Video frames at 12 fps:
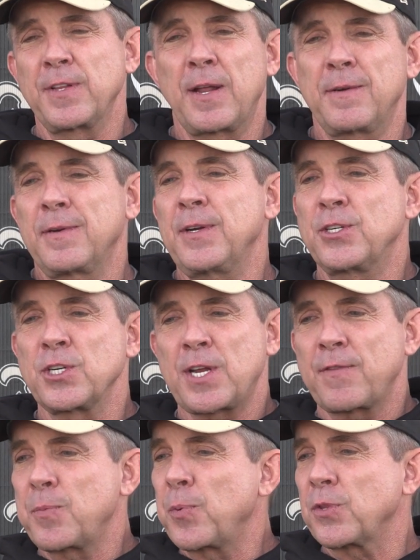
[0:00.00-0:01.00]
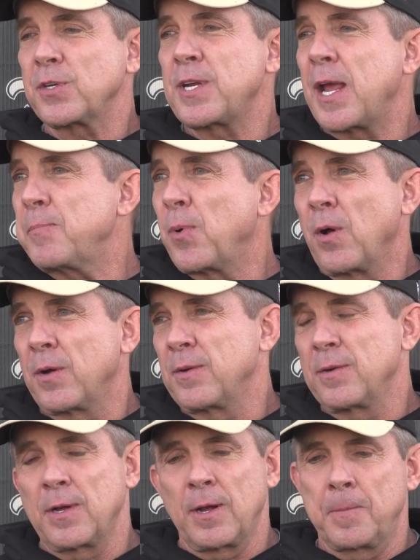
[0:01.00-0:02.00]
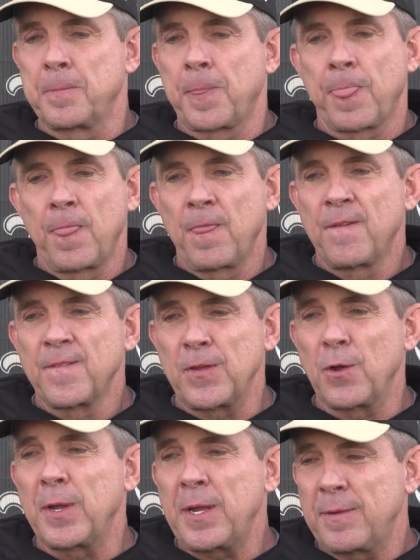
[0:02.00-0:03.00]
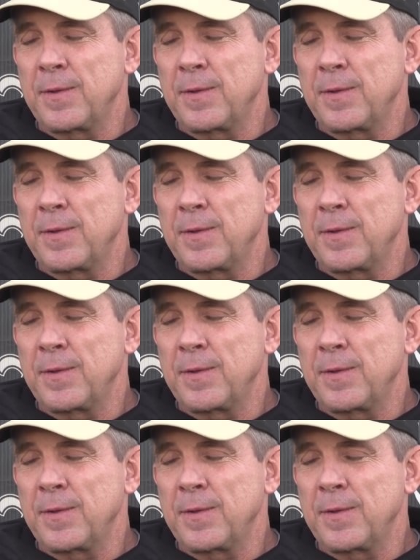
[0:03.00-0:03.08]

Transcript: and then you just have to put the tape on. You know,